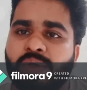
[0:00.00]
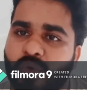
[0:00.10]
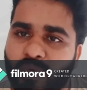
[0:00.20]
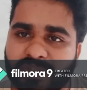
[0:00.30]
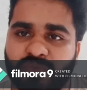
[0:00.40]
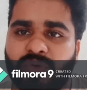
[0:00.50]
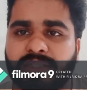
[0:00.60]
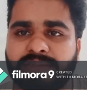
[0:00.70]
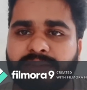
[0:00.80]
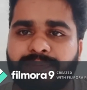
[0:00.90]
who was
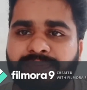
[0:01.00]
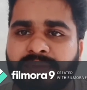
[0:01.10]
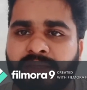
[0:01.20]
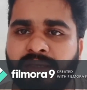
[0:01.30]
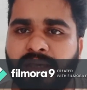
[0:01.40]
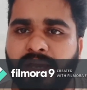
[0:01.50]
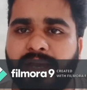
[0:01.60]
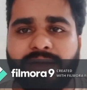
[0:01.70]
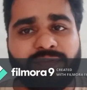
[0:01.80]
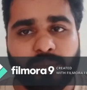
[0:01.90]
once
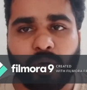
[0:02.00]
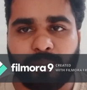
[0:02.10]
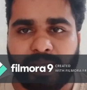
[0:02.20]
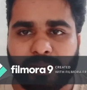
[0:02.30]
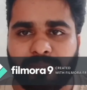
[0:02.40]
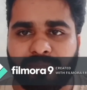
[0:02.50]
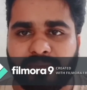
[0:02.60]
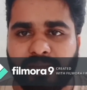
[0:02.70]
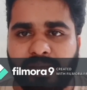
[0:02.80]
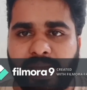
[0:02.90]
a football player,
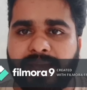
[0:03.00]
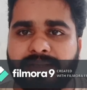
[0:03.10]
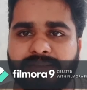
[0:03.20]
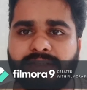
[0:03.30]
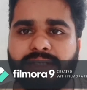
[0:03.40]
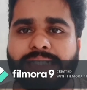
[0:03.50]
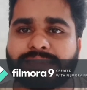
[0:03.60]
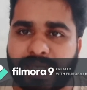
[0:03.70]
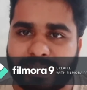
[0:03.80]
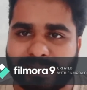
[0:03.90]
and
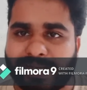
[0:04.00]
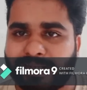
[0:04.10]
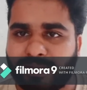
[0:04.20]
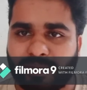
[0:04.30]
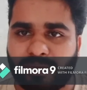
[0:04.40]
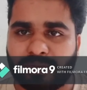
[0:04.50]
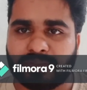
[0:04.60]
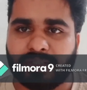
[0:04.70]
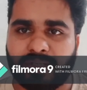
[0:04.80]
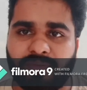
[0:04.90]
his attack
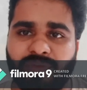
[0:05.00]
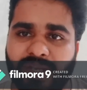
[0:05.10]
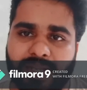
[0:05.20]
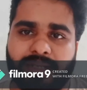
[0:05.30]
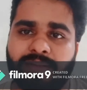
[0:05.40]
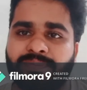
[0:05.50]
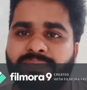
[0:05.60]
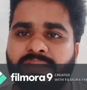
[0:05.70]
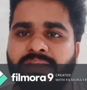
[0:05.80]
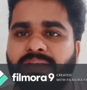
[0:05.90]
on the villain
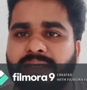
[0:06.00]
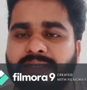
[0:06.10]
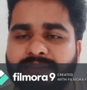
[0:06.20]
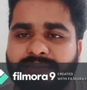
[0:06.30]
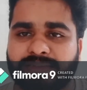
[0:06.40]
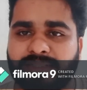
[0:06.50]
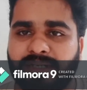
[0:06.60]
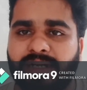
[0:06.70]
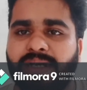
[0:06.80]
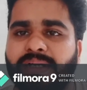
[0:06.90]
is
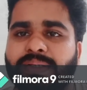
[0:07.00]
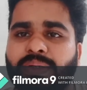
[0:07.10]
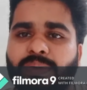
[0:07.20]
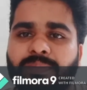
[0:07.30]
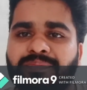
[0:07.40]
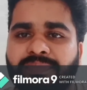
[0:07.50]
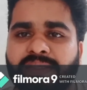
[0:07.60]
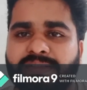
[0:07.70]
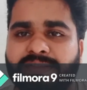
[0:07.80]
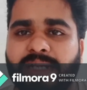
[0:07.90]

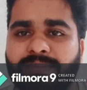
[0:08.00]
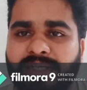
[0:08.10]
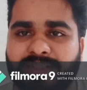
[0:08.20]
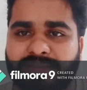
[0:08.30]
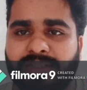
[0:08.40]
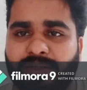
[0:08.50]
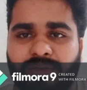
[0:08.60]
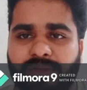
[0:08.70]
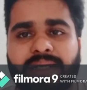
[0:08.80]
termed as the